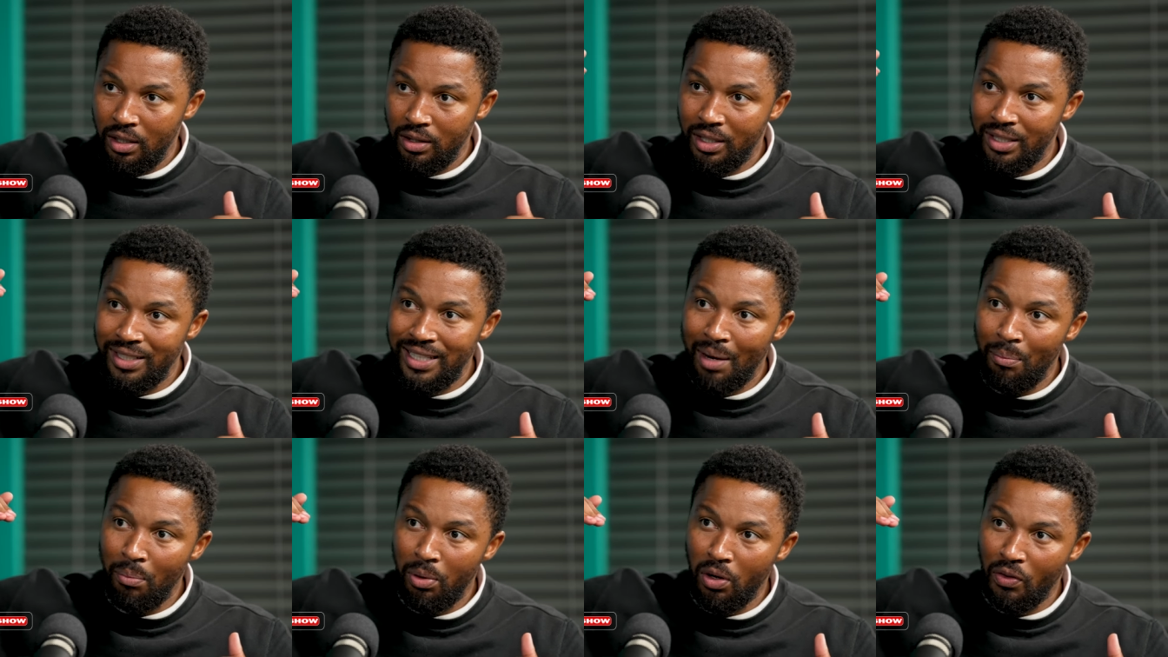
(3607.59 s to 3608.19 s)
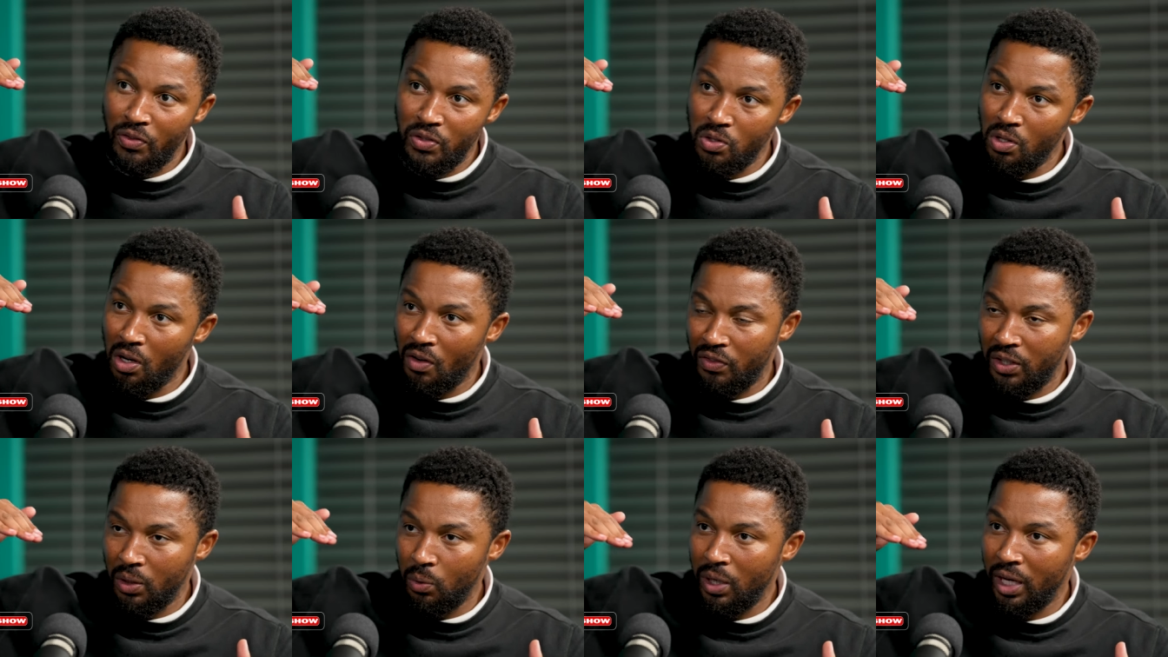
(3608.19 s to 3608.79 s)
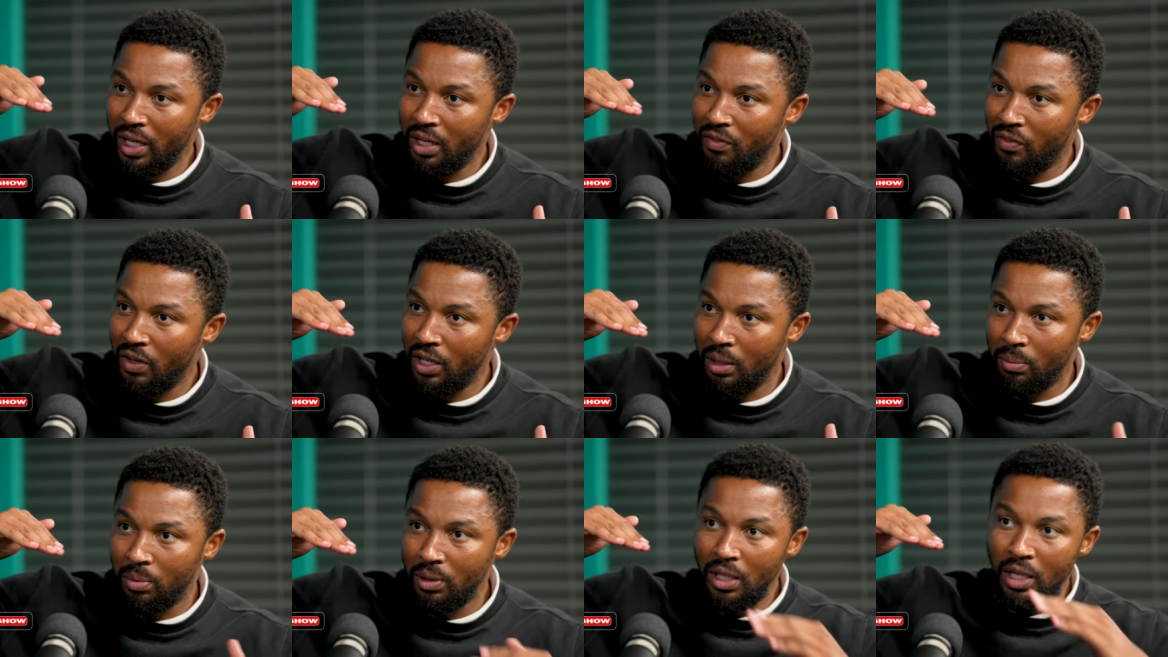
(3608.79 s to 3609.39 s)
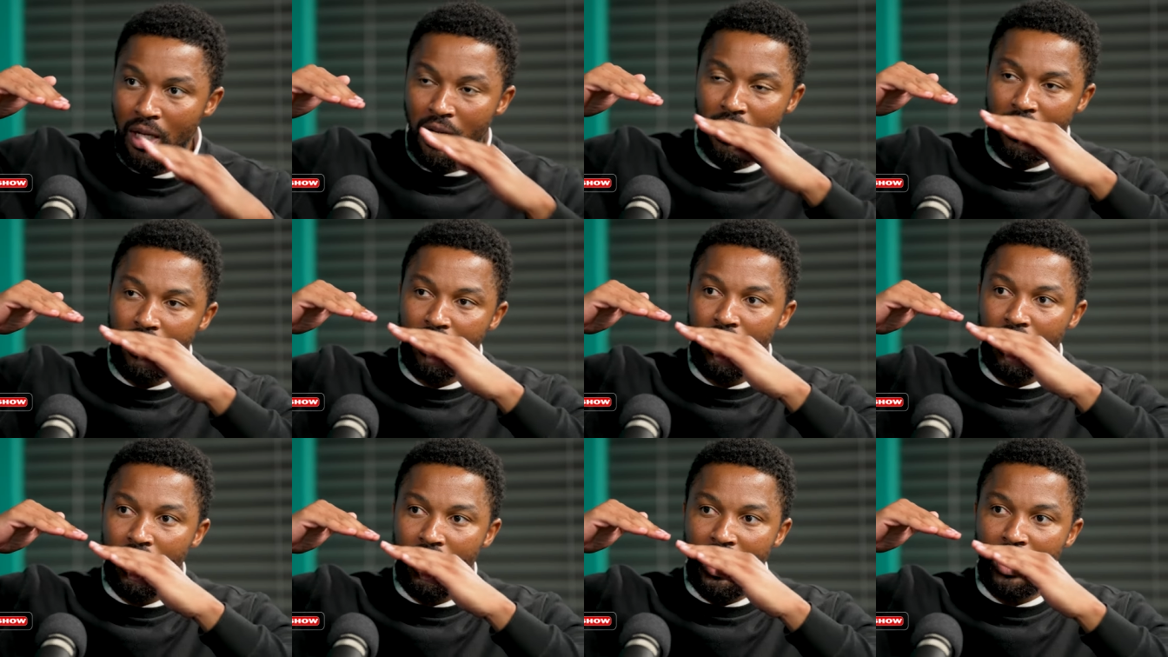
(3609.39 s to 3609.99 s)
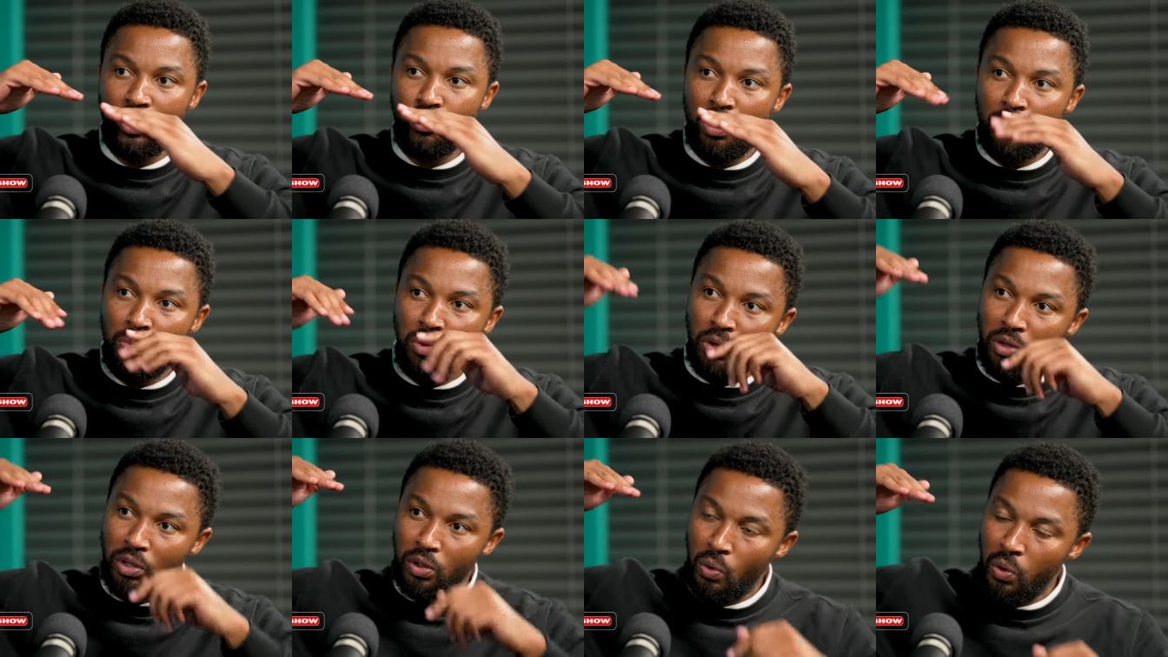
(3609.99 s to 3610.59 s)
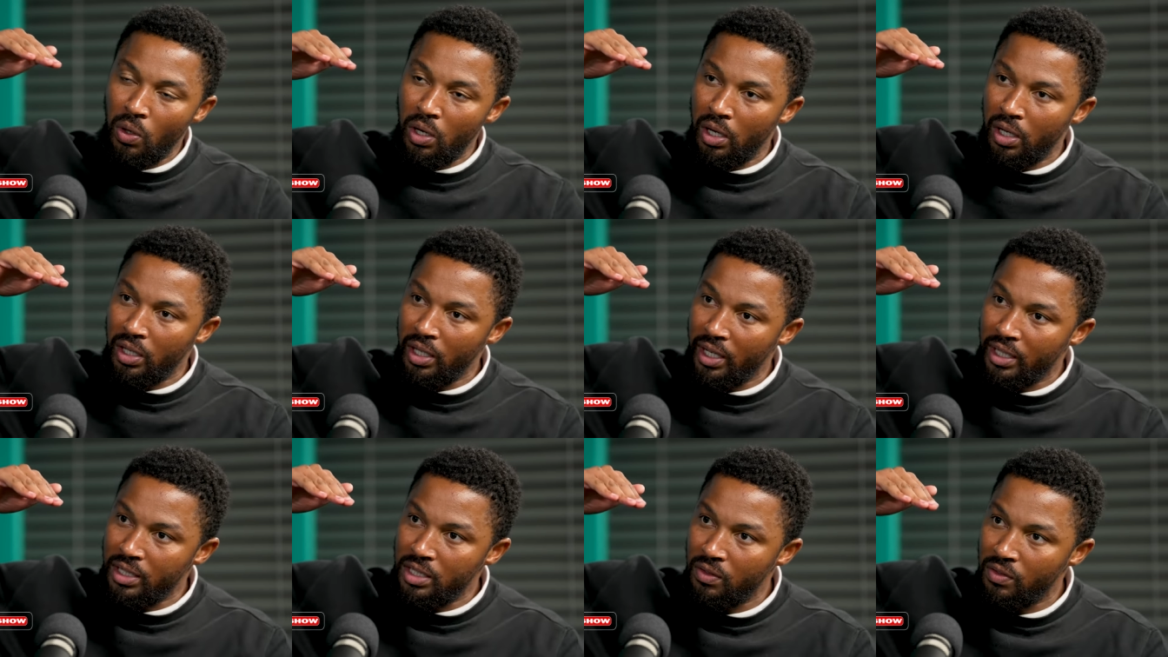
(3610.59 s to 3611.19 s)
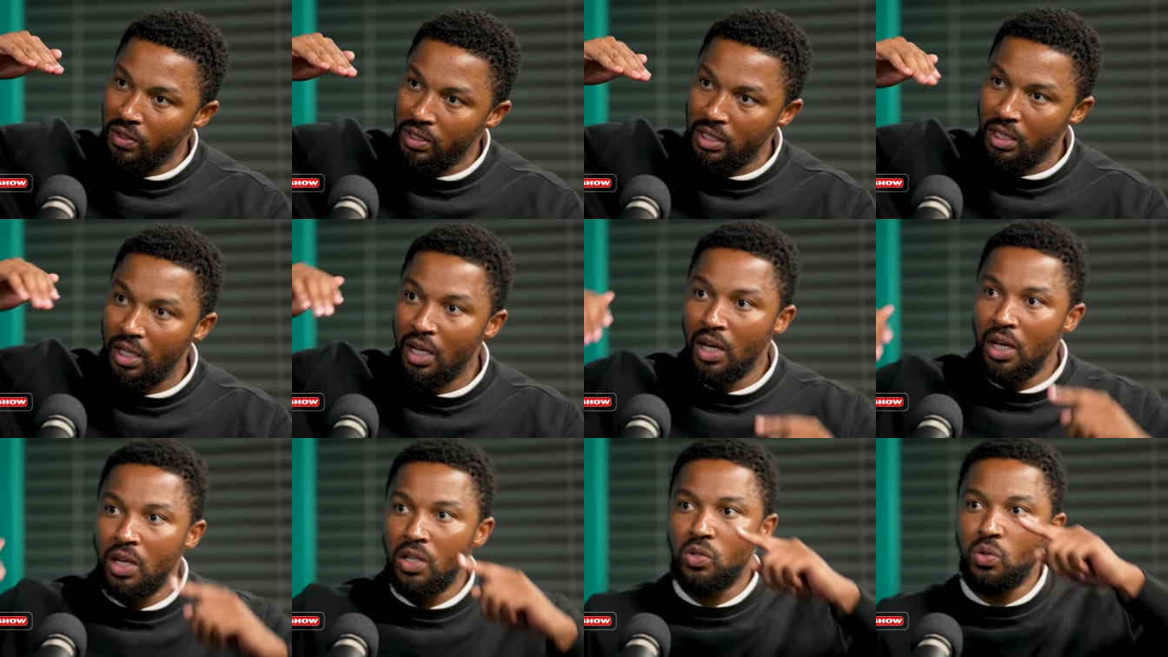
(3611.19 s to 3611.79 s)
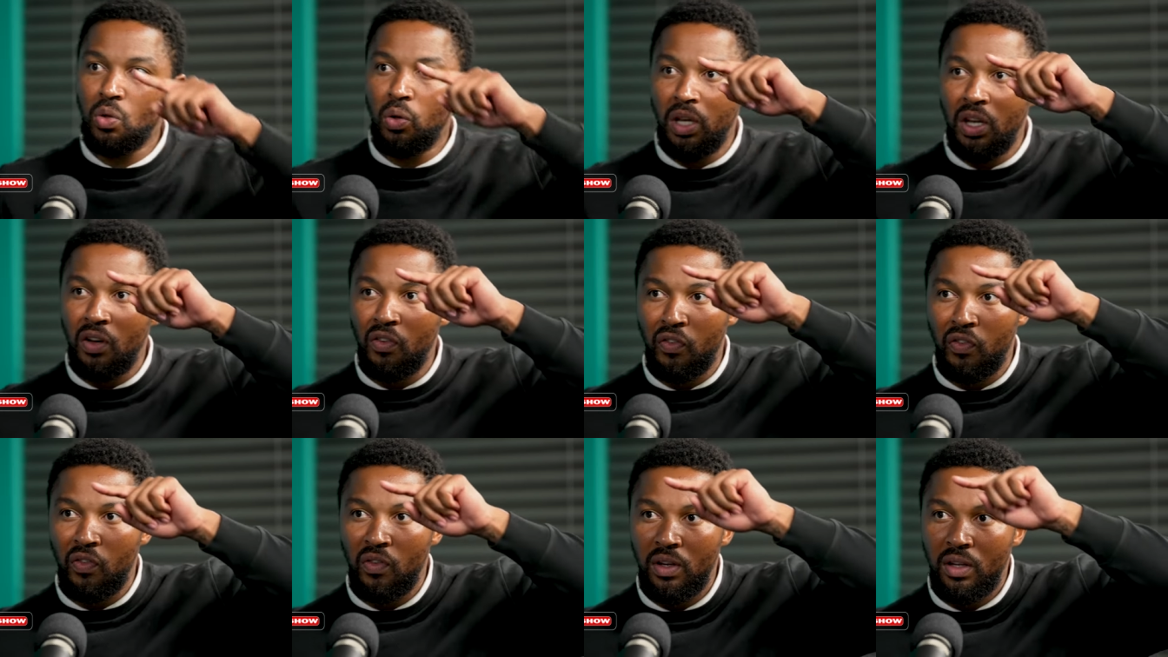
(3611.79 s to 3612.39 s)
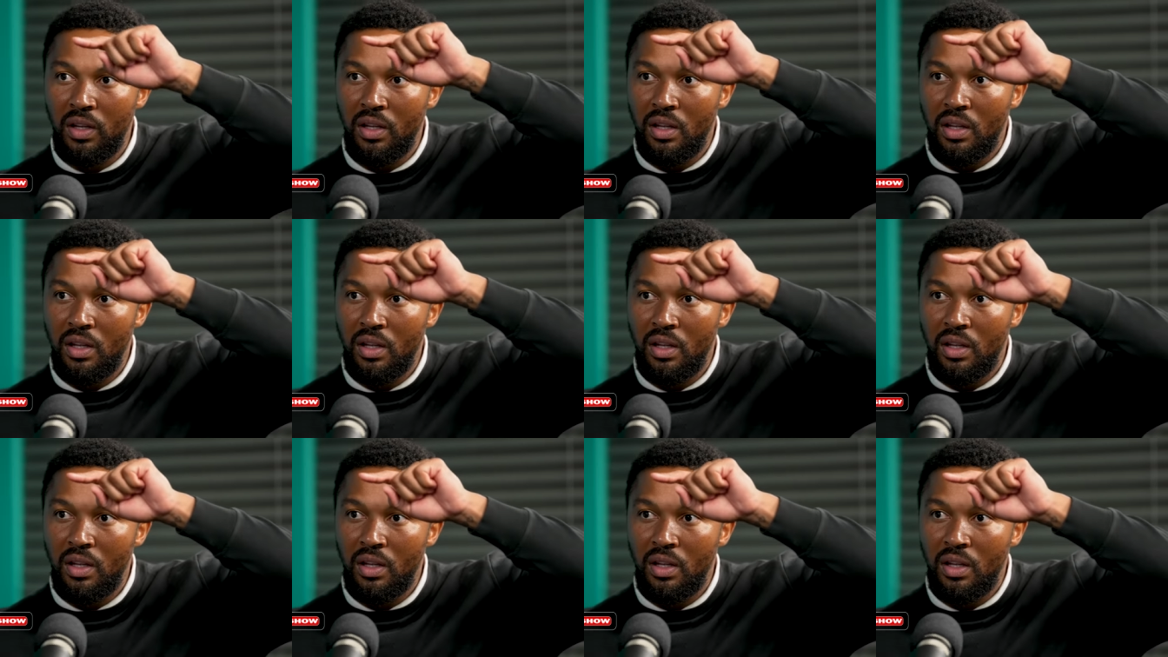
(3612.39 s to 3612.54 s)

the number of stuff that we had available, the extramural activity. So if...